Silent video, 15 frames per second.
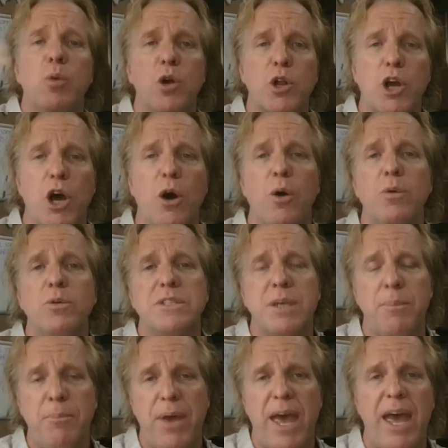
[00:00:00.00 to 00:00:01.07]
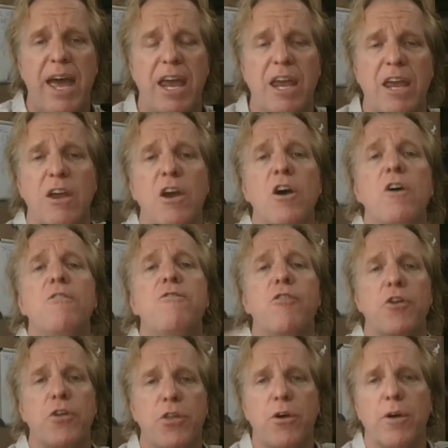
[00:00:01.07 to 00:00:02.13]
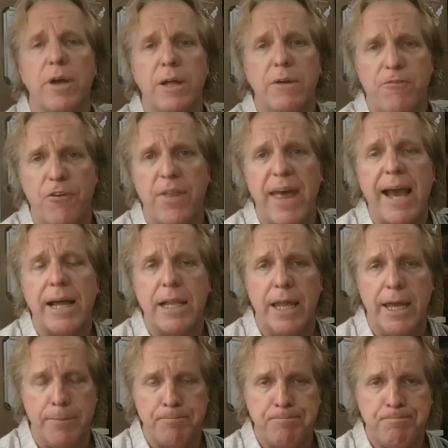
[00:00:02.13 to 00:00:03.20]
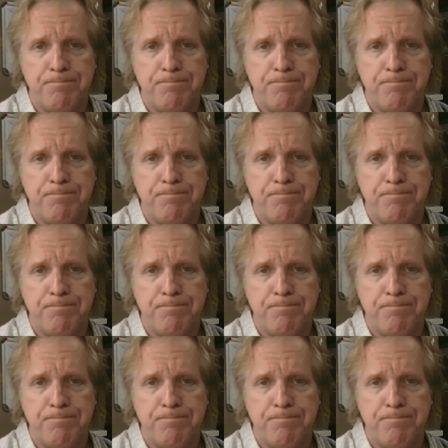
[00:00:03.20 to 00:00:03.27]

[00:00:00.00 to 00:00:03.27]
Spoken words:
will go to pay for that claim.